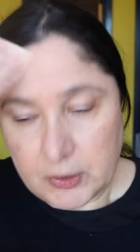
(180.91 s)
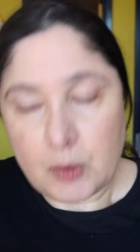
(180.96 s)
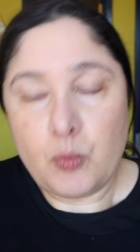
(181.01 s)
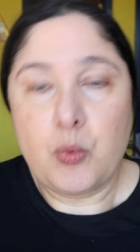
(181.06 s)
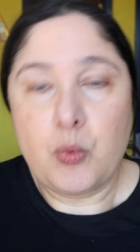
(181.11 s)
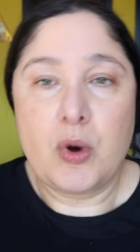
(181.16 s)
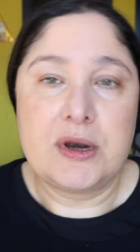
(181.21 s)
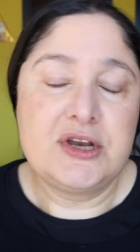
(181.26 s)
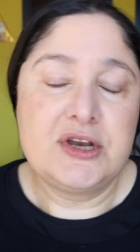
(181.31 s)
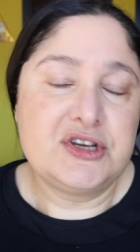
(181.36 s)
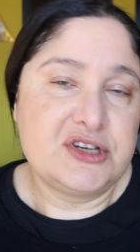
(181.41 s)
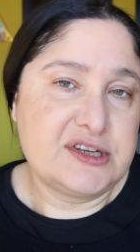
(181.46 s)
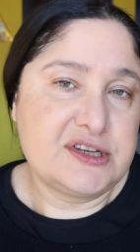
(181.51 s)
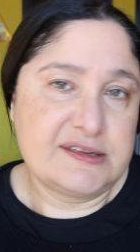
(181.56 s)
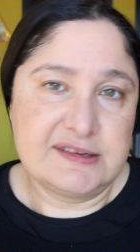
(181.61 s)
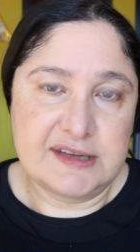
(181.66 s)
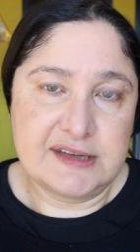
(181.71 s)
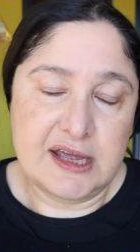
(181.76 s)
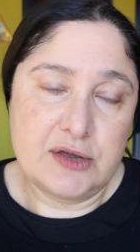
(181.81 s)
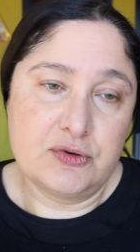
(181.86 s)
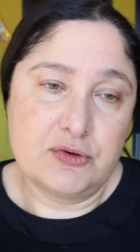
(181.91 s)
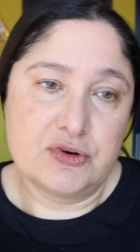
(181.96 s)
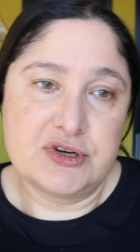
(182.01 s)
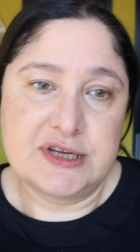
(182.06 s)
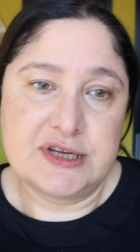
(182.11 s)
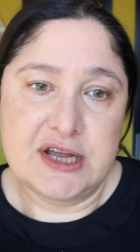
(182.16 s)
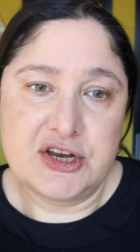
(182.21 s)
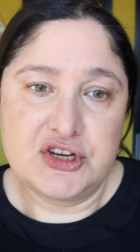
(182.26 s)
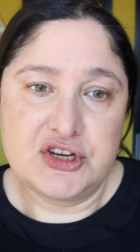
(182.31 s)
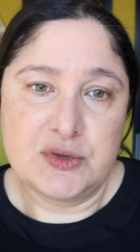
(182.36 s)
wanting to just get your
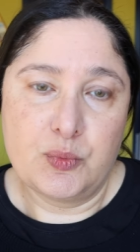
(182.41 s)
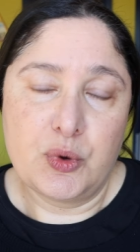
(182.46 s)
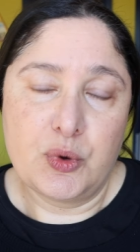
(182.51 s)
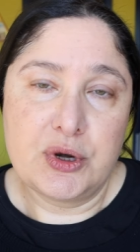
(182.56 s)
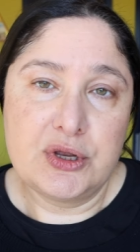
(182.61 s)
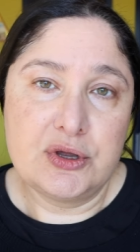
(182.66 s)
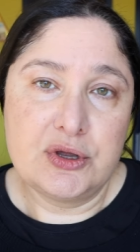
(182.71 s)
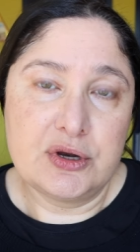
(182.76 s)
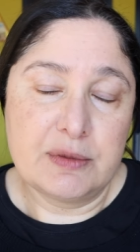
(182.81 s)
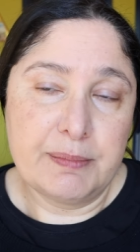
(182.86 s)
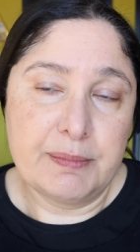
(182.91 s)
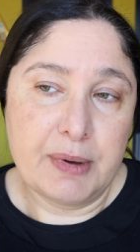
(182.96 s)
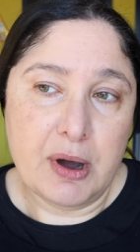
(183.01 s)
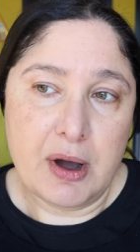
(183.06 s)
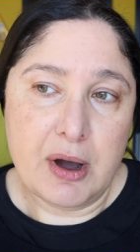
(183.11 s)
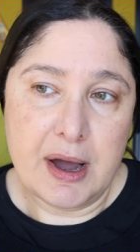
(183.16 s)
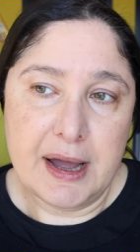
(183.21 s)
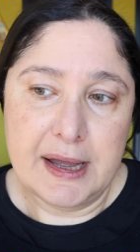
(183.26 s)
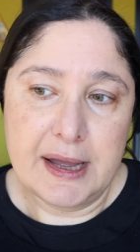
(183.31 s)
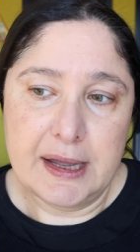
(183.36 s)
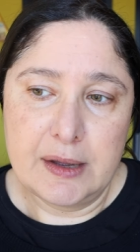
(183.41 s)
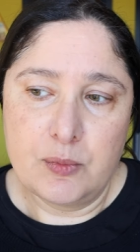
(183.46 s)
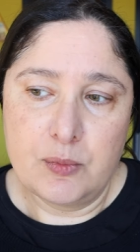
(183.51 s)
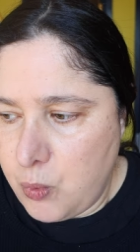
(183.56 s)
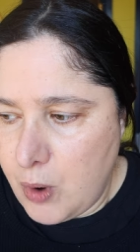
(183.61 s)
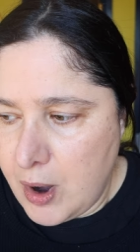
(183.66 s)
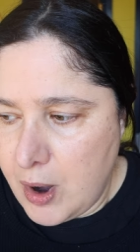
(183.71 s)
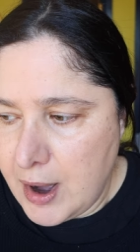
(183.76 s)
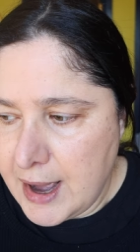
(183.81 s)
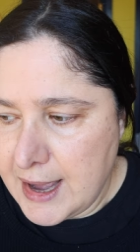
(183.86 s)
attention, wanting you to buy.
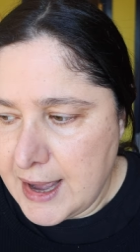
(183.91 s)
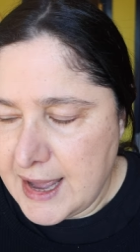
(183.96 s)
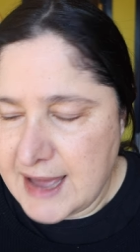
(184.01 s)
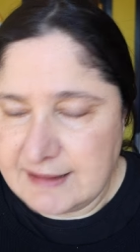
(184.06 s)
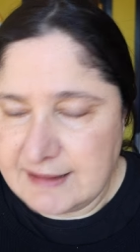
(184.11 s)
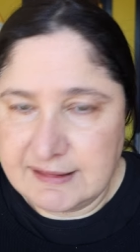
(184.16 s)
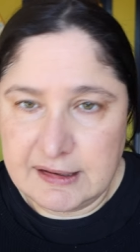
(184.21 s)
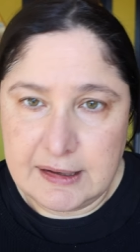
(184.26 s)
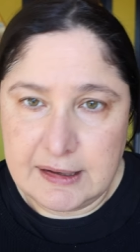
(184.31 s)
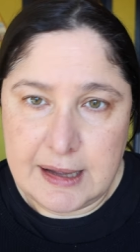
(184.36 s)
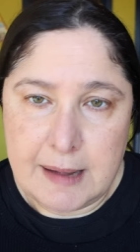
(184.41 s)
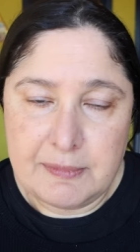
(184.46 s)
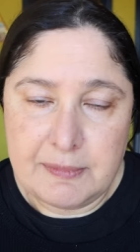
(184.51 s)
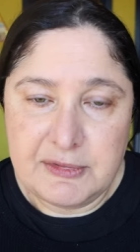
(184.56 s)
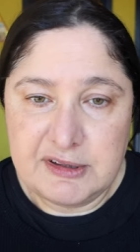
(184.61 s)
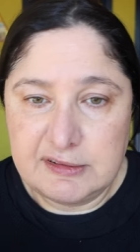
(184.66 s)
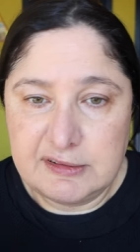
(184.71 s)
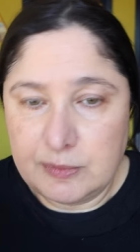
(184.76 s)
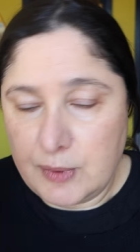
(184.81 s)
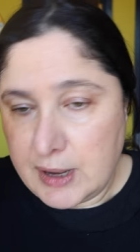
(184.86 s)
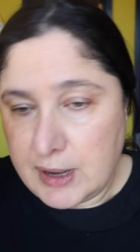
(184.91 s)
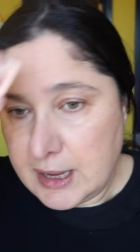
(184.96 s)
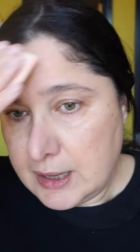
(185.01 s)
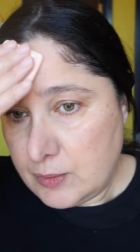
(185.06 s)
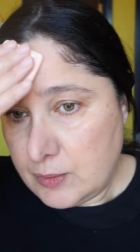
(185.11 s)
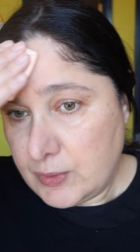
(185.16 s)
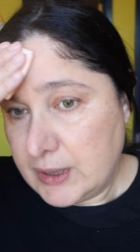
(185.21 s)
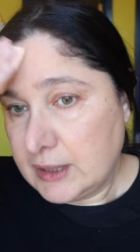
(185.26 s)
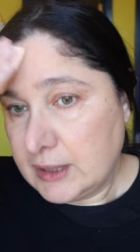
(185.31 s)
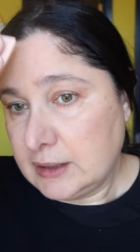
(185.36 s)
Why has it come this way?
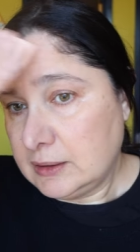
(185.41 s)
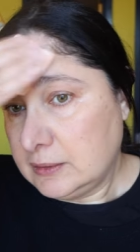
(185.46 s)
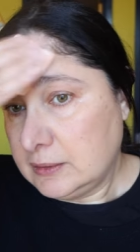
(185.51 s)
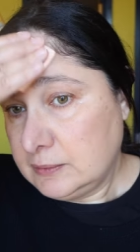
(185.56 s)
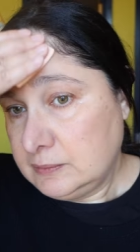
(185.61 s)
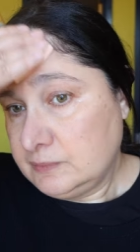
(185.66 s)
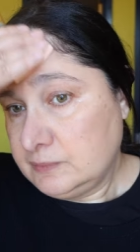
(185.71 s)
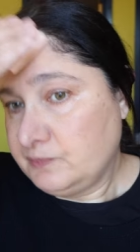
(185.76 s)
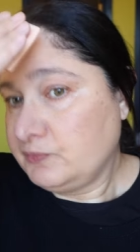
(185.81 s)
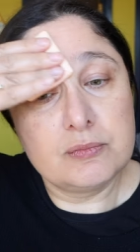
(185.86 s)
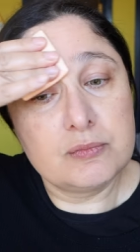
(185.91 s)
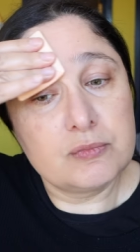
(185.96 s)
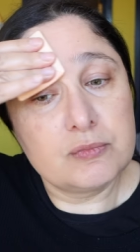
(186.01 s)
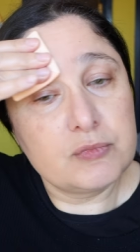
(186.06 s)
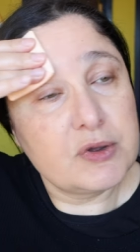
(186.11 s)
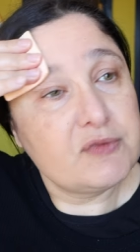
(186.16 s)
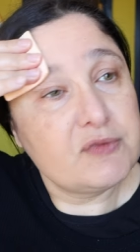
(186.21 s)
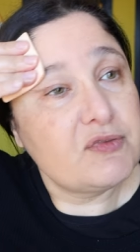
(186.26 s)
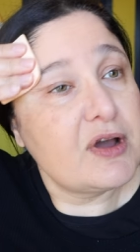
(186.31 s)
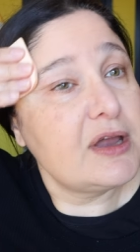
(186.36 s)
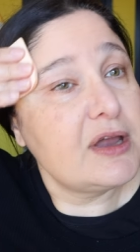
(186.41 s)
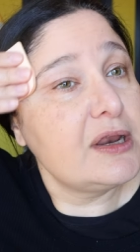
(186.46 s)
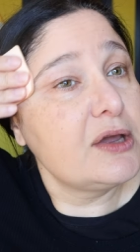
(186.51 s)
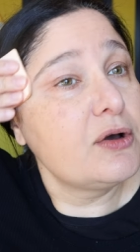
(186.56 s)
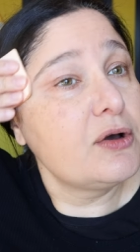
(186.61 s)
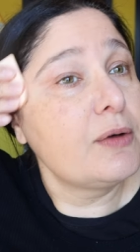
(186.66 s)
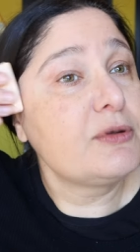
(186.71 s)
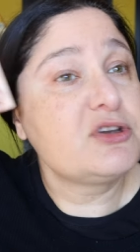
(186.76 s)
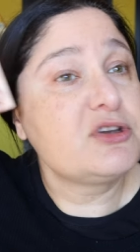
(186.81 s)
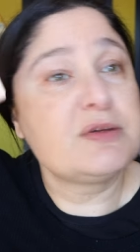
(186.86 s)
Well, we've only
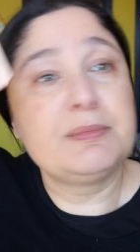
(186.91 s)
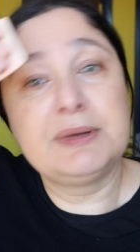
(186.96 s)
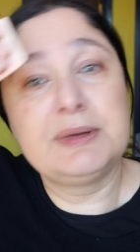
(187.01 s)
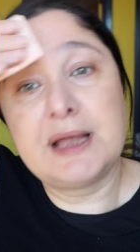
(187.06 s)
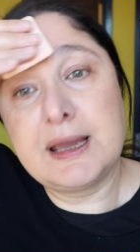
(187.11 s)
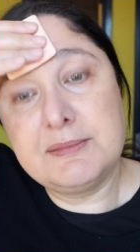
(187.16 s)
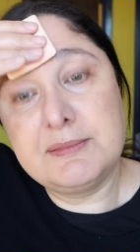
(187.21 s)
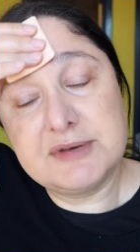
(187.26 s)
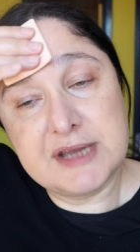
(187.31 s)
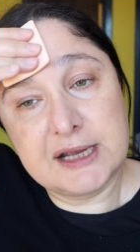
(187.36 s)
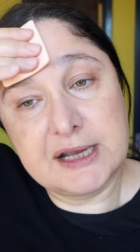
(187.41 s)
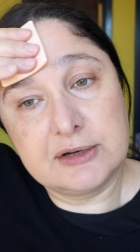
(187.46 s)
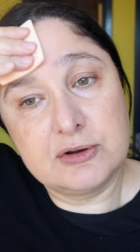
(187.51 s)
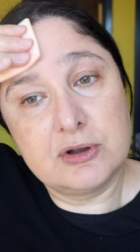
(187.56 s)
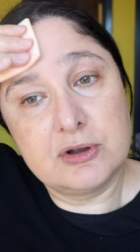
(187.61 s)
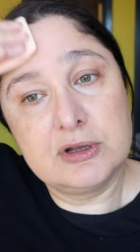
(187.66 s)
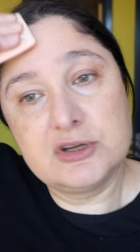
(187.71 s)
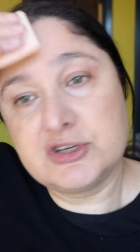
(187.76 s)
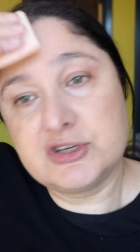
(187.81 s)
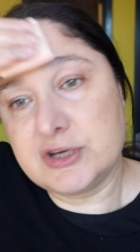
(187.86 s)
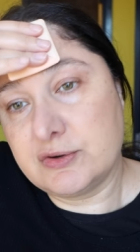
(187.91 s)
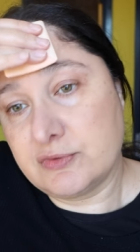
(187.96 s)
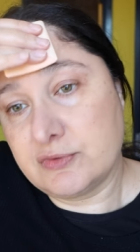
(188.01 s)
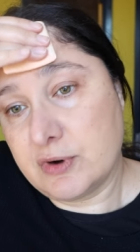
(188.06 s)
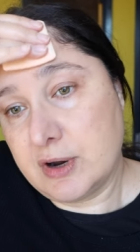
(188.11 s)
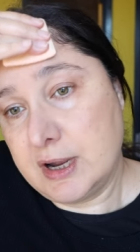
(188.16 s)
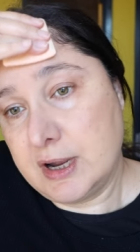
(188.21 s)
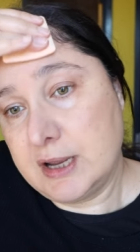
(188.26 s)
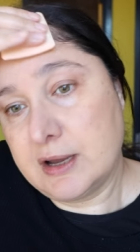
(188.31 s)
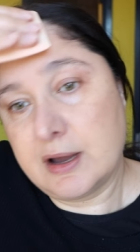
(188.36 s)
got to blame technology,
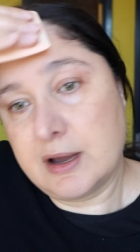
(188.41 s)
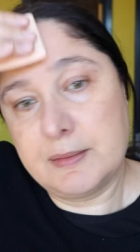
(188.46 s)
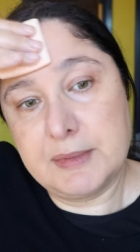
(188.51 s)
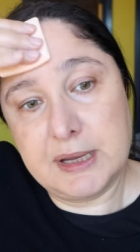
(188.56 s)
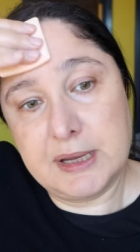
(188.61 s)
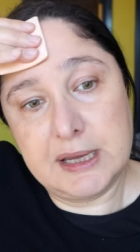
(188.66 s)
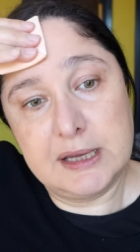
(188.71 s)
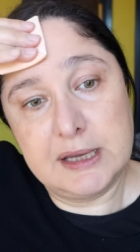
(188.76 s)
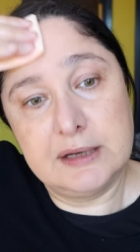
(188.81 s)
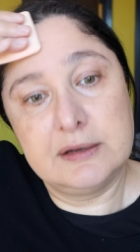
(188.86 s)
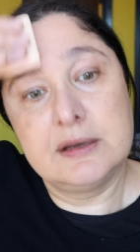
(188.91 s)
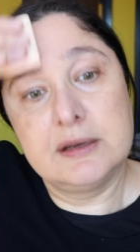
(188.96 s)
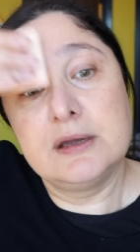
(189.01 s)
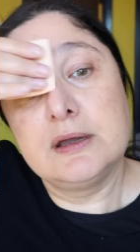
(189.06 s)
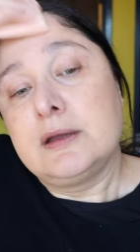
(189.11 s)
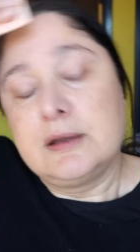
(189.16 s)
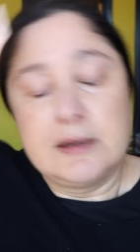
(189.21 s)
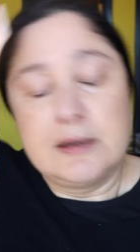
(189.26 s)
right? I mean,